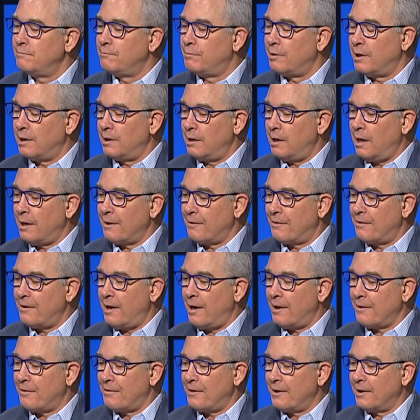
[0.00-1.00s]
But
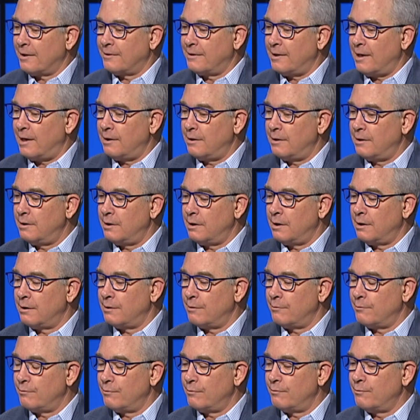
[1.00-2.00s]
I think that
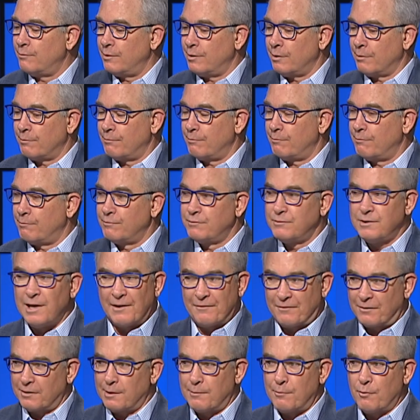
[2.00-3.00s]
we're
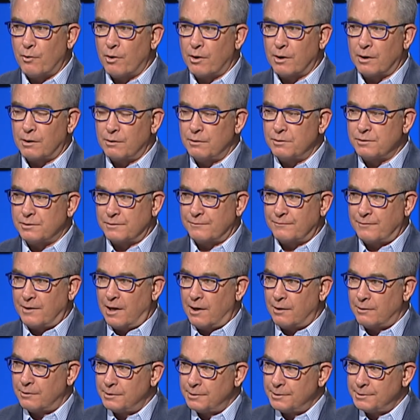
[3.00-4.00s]
definitely more inclusive now.